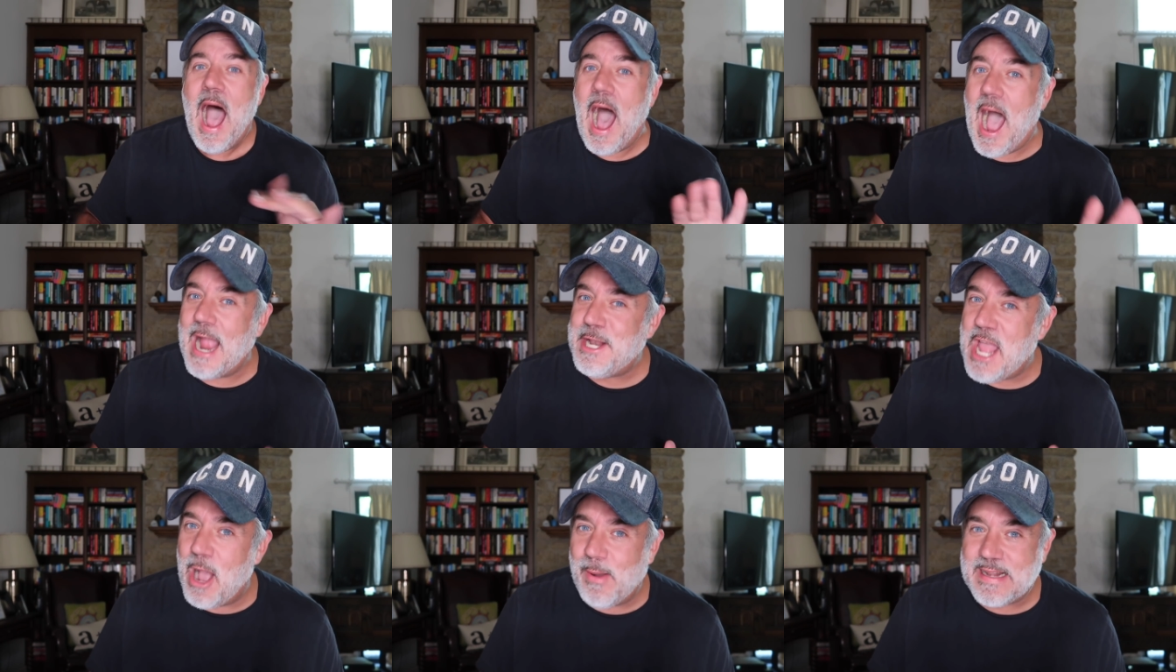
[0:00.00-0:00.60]

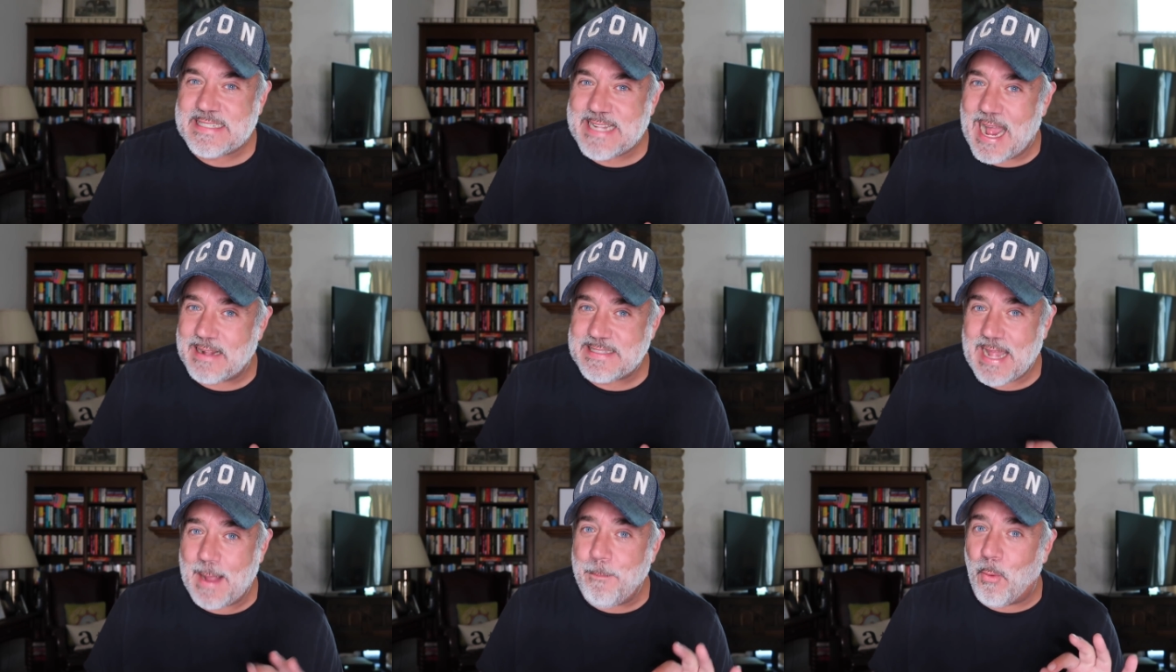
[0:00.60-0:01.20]
I know it
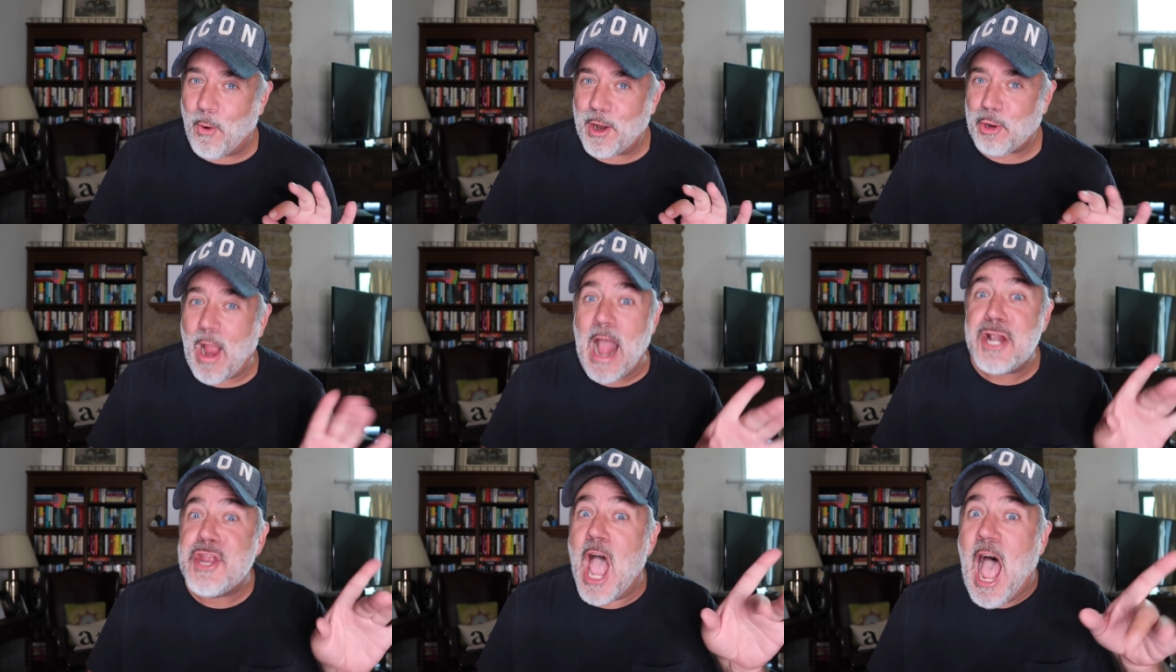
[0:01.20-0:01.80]
sounds like
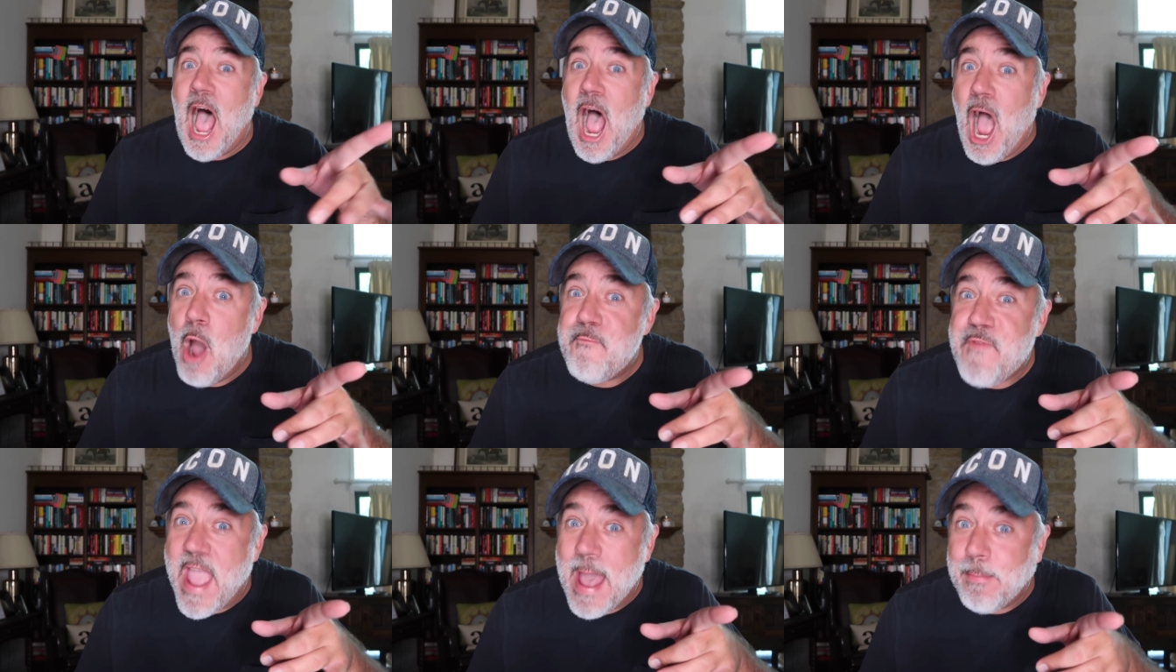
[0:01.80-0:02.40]
pornographic. No,
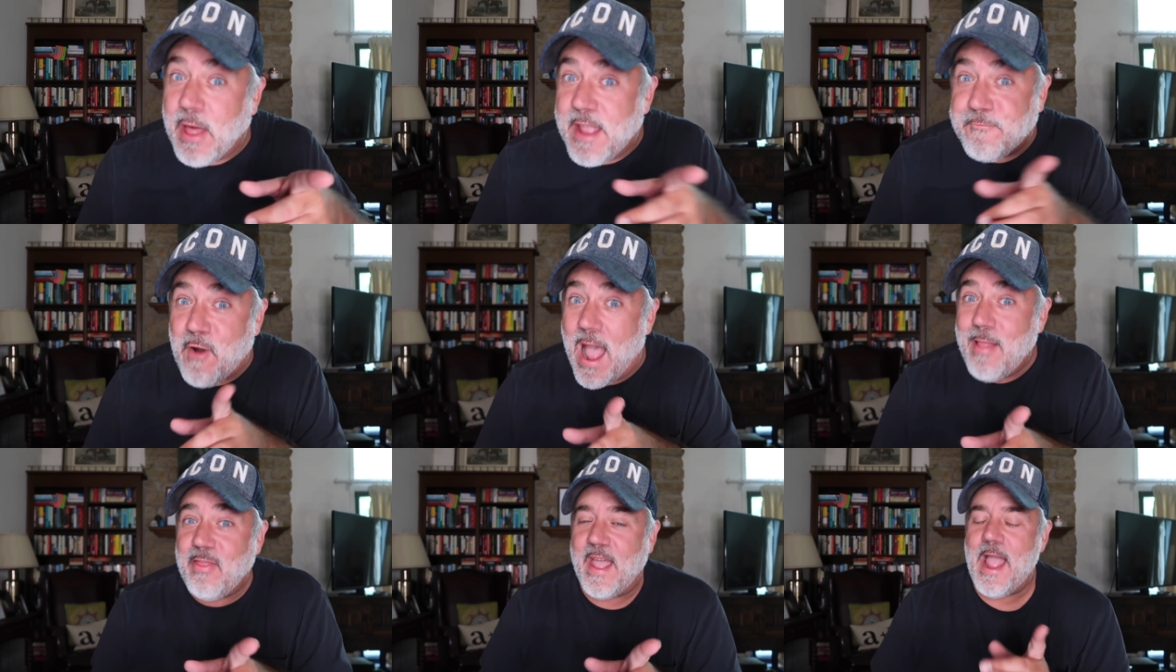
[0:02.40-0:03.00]
family
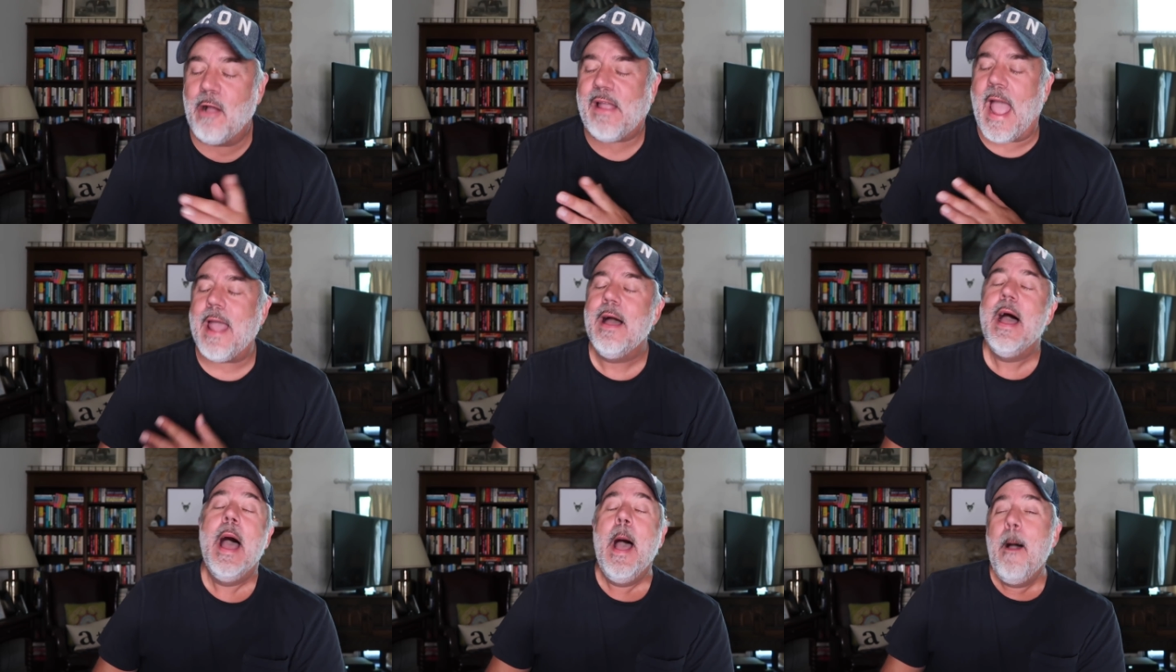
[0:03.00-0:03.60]
friendly, okay?